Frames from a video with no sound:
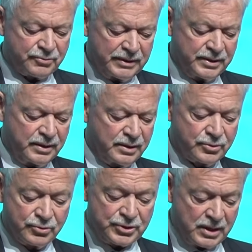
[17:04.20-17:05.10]
ready
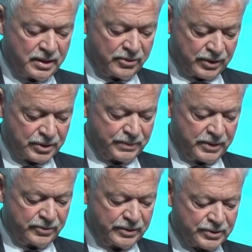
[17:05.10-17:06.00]
to share our
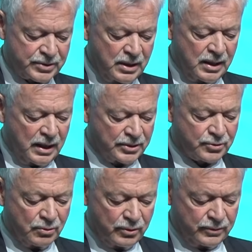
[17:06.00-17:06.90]
experience and
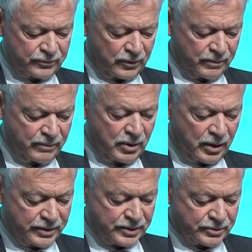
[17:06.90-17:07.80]
to learn from
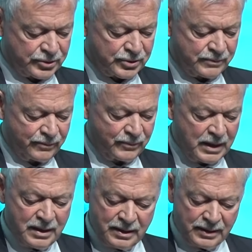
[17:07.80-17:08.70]
others.
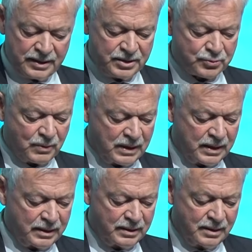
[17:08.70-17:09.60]
That is
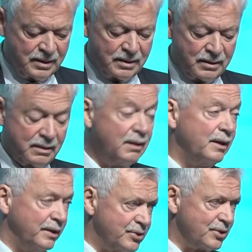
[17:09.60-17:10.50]
why
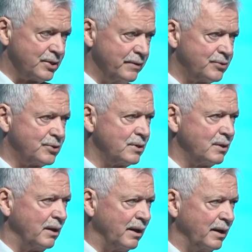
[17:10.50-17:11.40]
initiatives
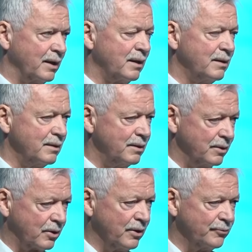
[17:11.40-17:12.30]
like
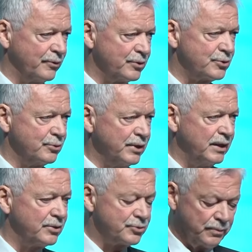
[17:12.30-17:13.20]
the conference today
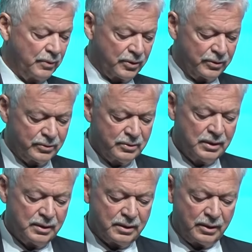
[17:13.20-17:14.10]
and tomorrow,
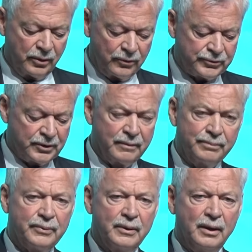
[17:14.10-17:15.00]
EarthJump,
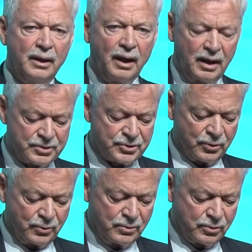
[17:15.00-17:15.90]
are
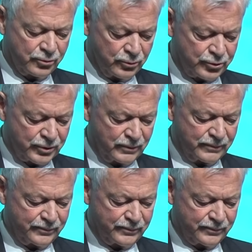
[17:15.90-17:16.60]
so crucial.